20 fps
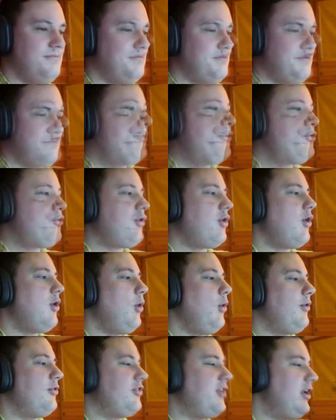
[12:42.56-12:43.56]
How are you
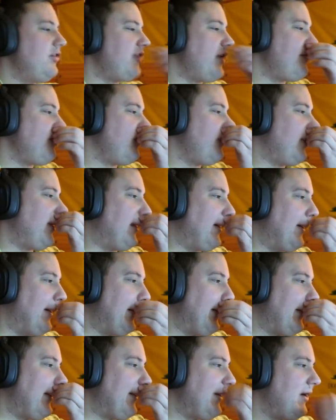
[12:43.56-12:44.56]
cold? There's heaters everywhere.
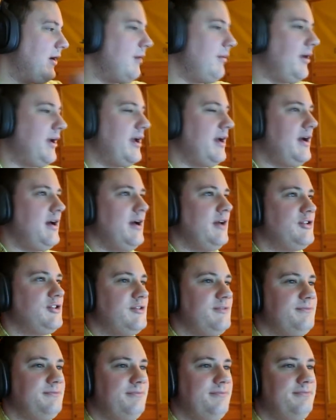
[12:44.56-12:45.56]
Oh my
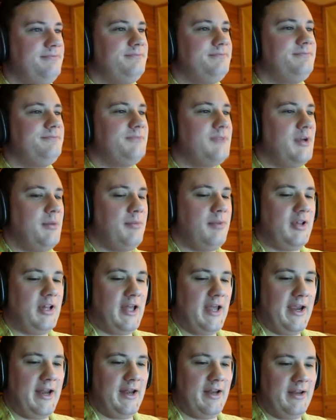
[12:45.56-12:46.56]
gosh.
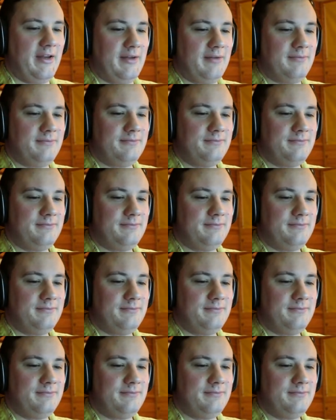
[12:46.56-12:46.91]
Complaining.